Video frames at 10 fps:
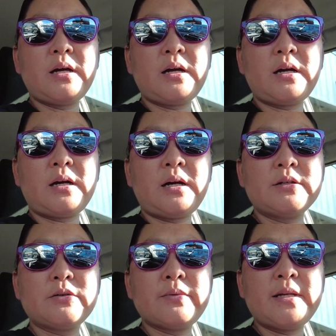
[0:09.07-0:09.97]

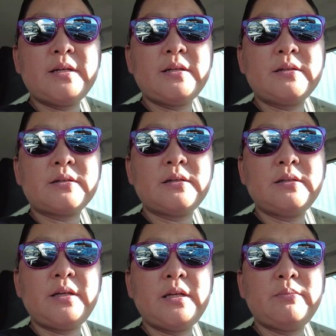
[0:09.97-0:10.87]
underrated
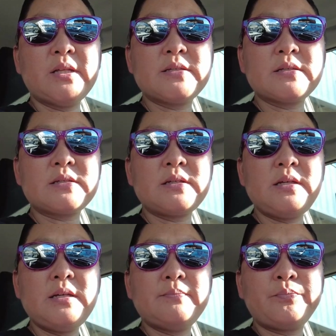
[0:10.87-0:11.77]
Kalihi places to
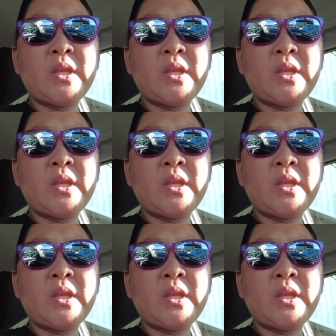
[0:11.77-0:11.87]
eat.